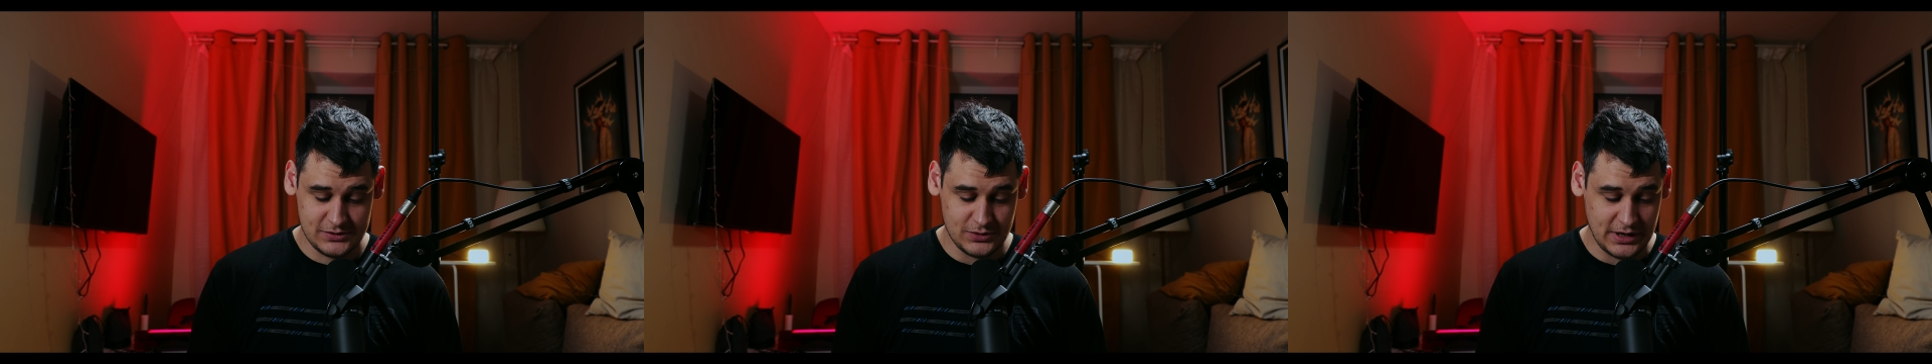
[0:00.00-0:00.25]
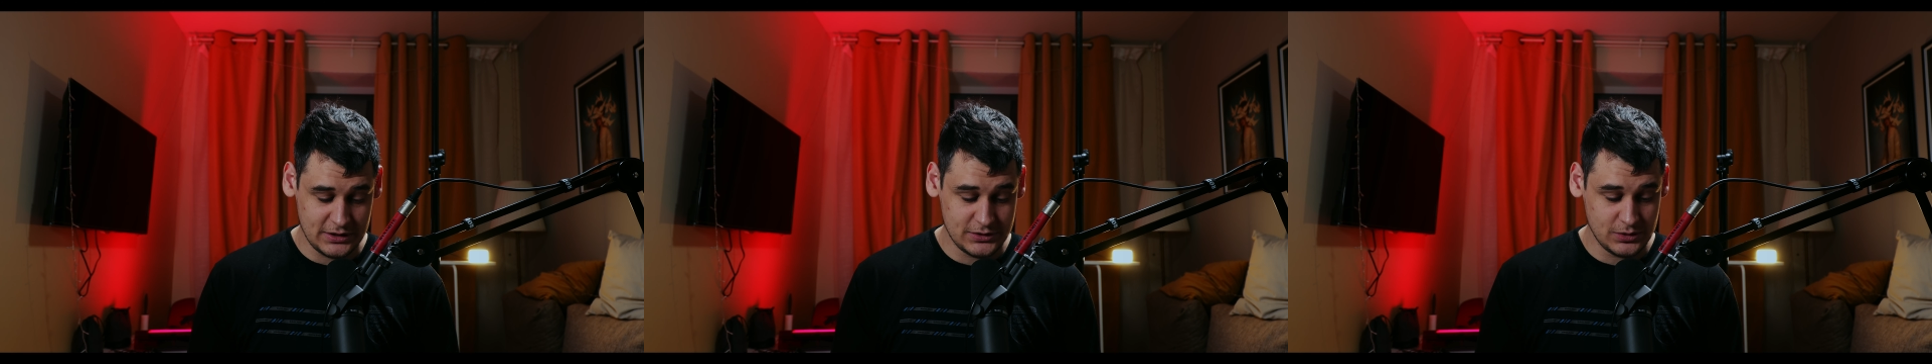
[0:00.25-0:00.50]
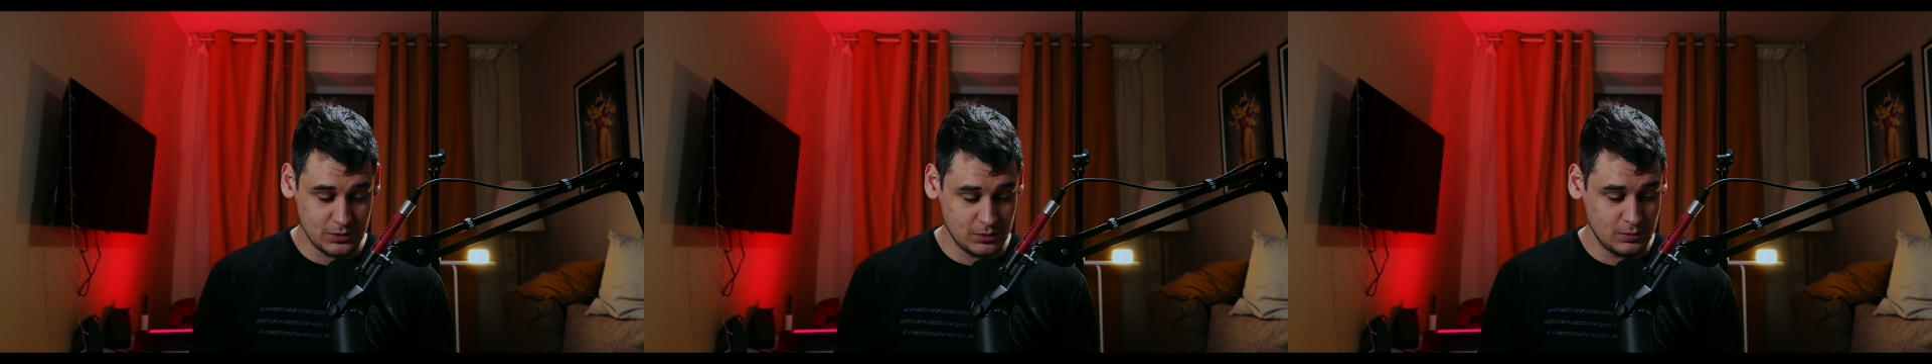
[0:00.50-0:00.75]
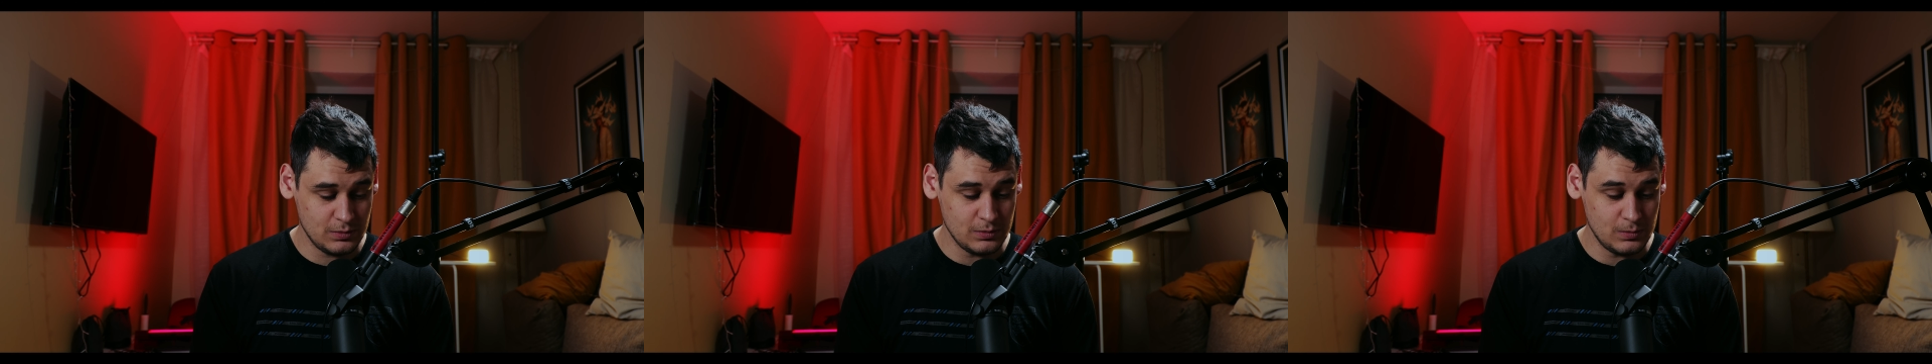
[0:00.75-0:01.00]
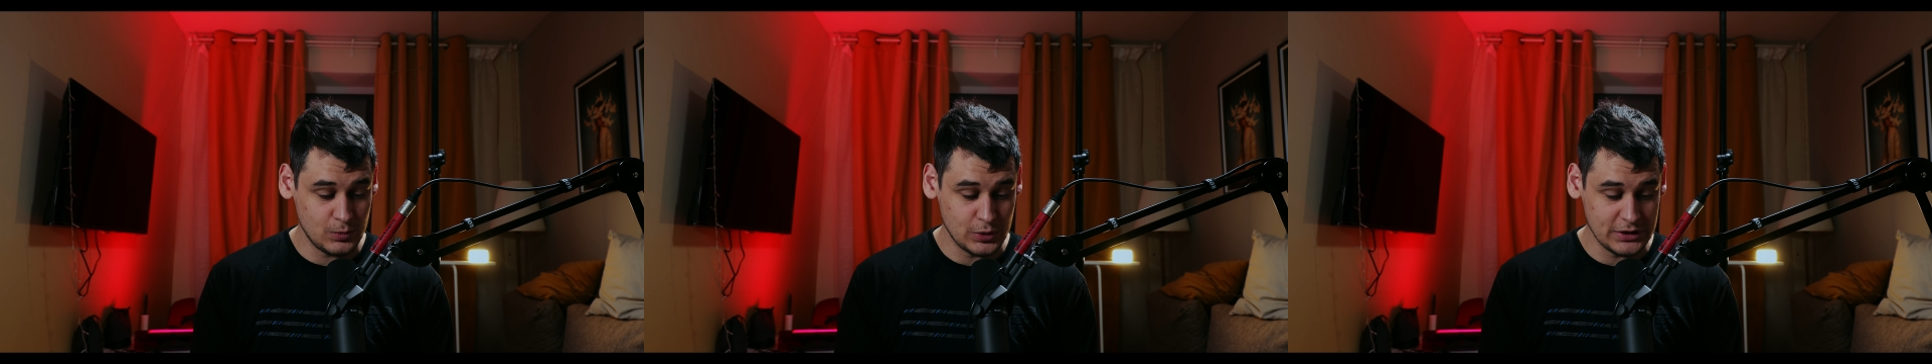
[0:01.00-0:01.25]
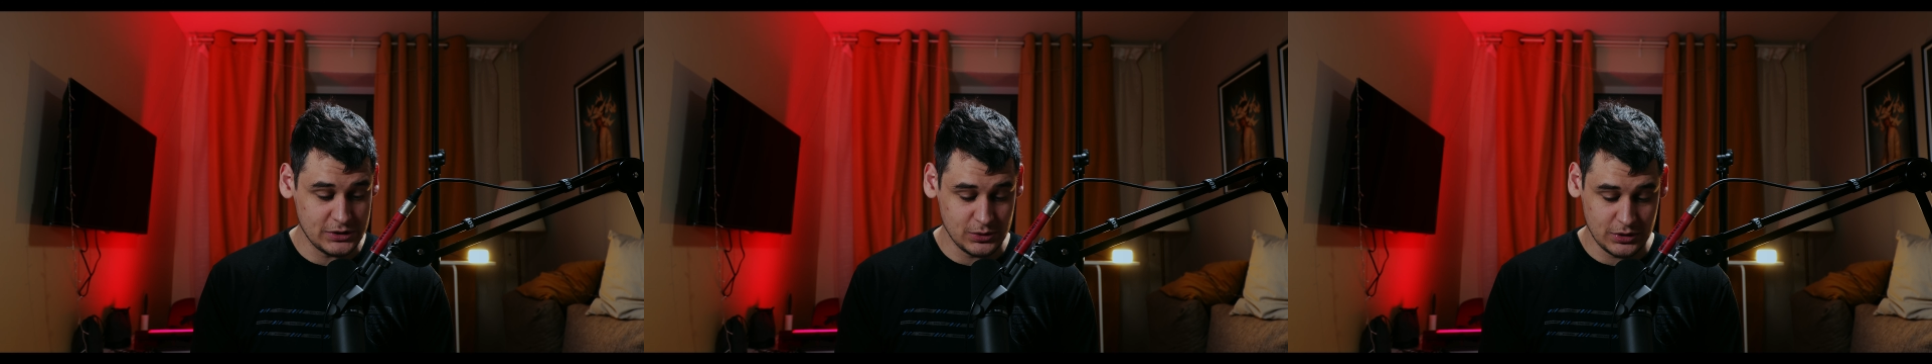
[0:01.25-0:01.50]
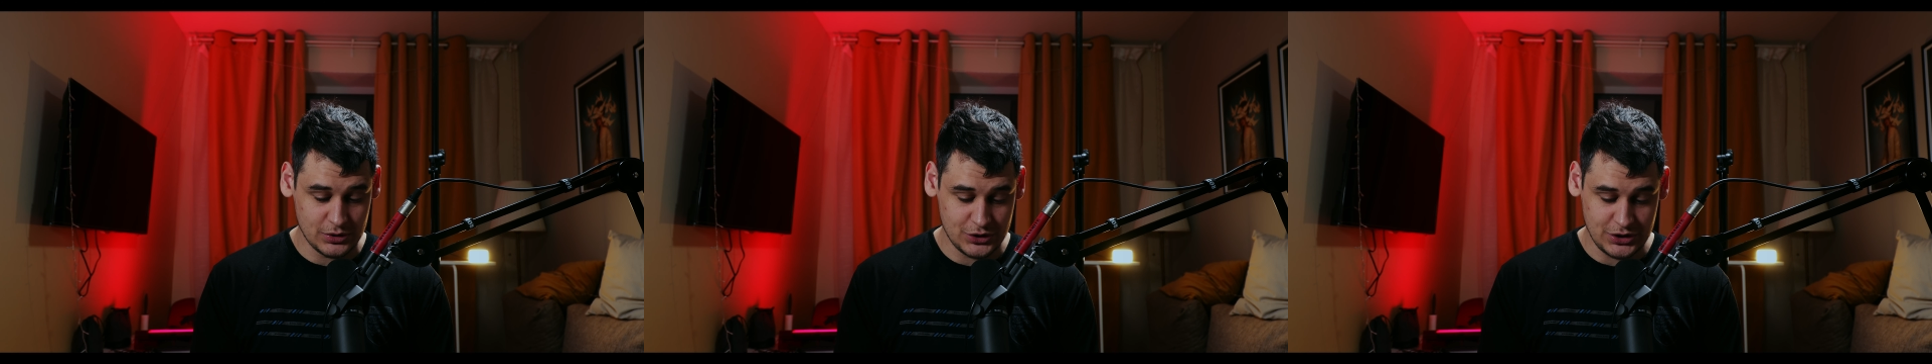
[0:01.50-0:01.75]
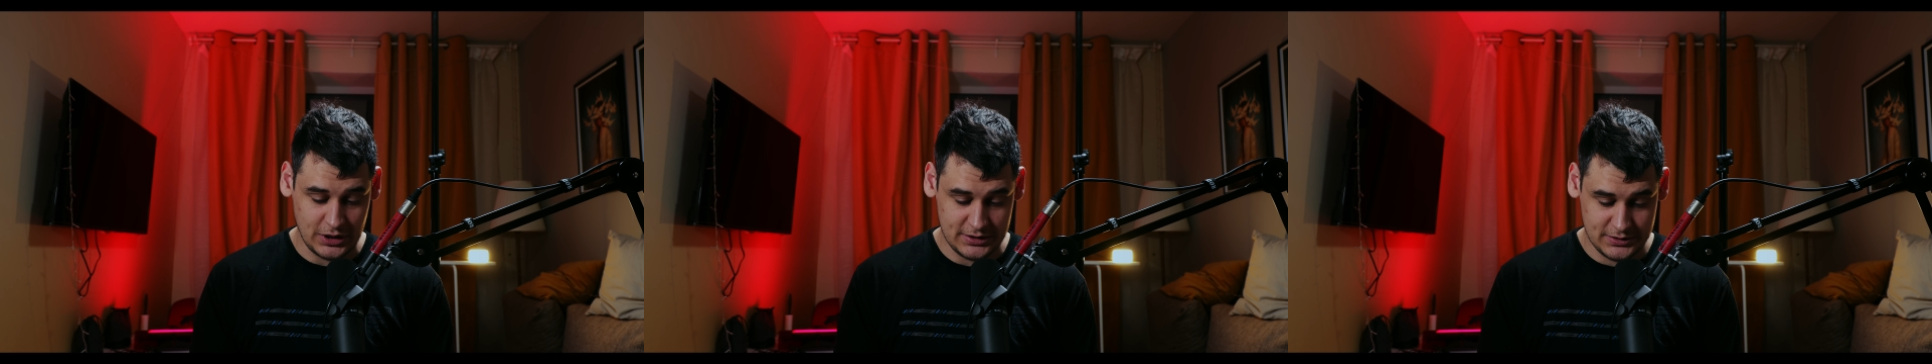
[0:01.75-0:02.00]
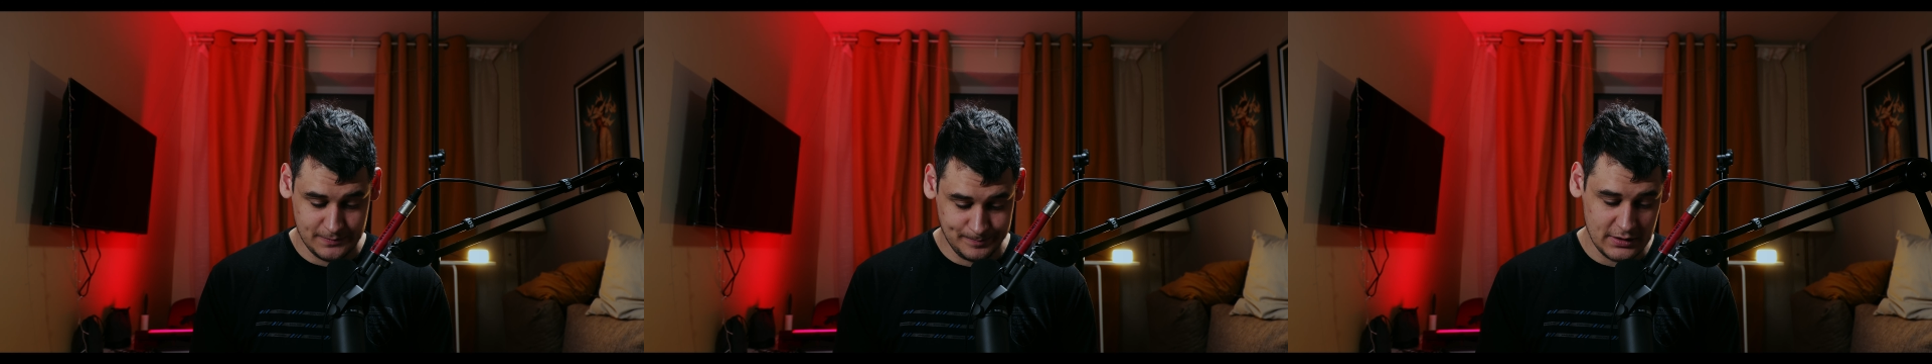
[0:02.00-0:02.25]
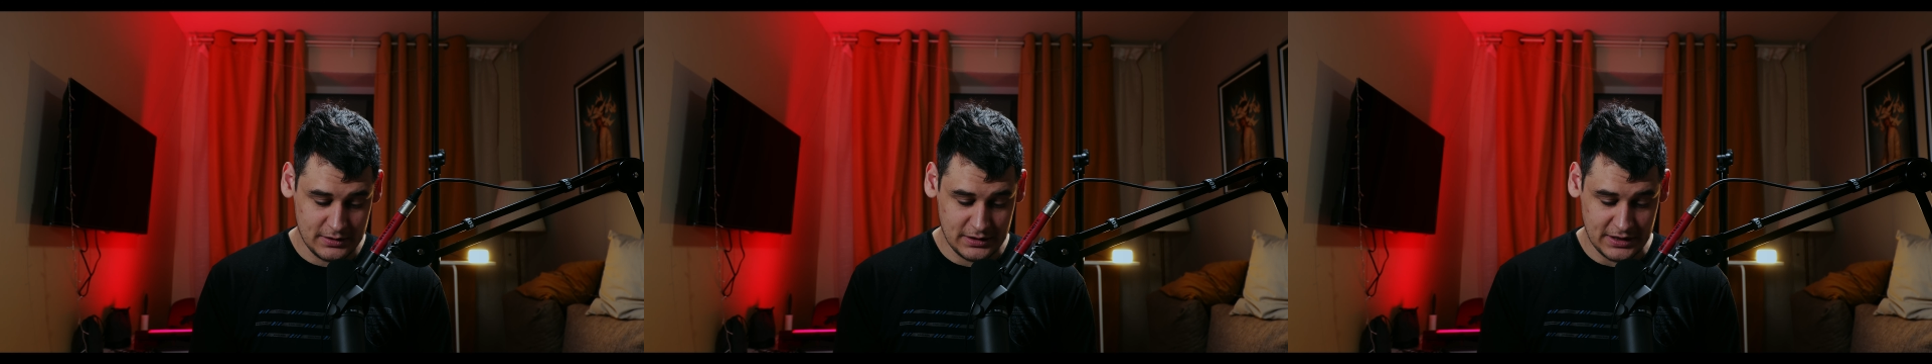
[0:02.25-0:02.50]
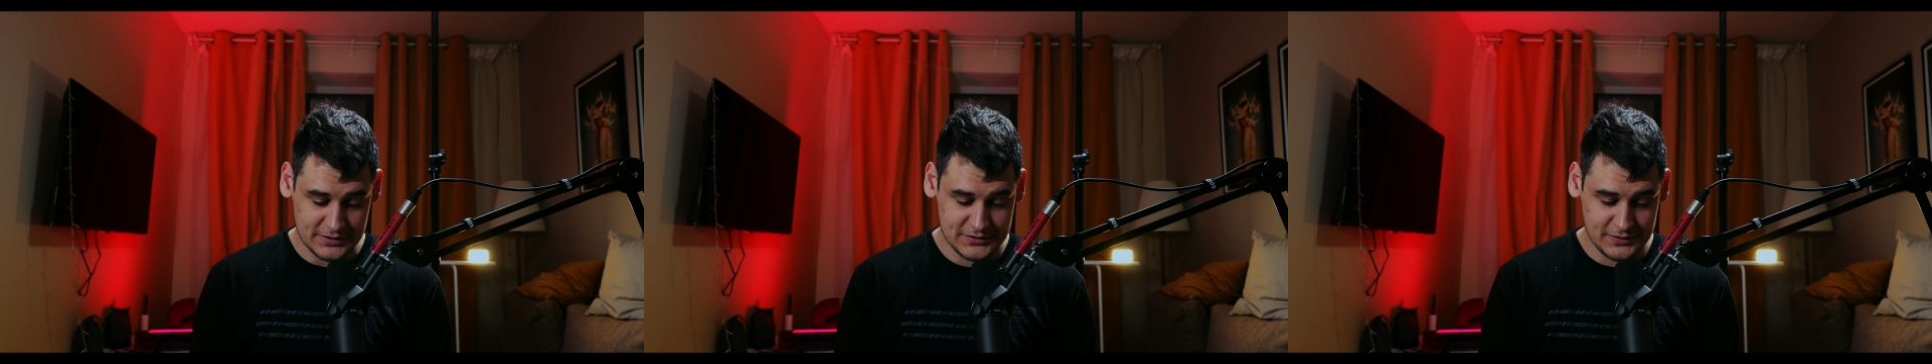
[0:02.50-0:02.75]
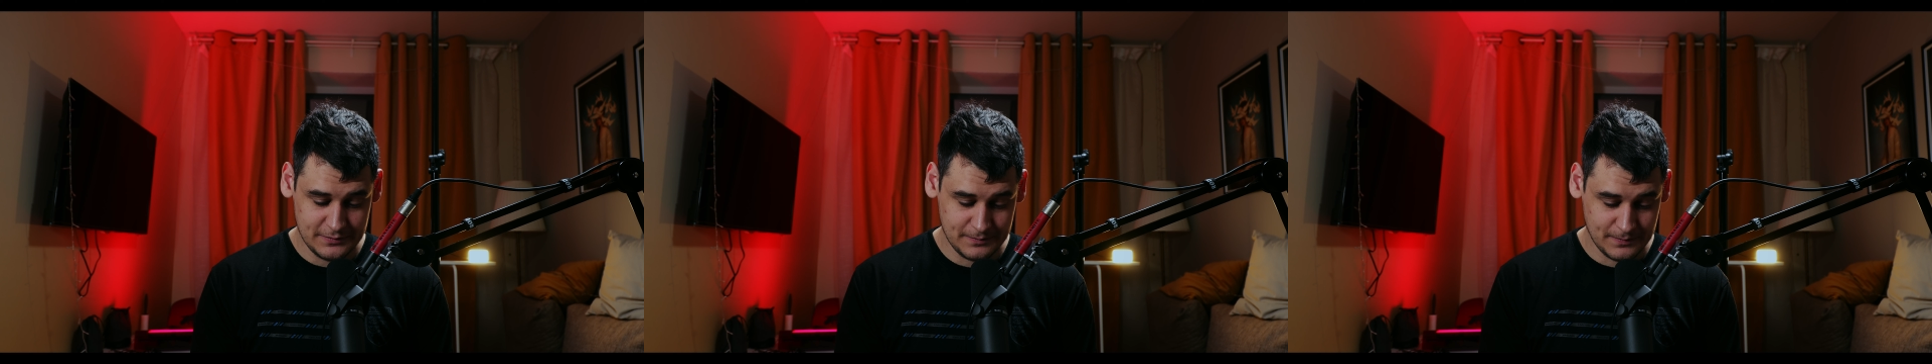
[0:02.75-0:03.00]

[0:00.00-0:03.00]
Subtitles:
try to redo your shot. Next,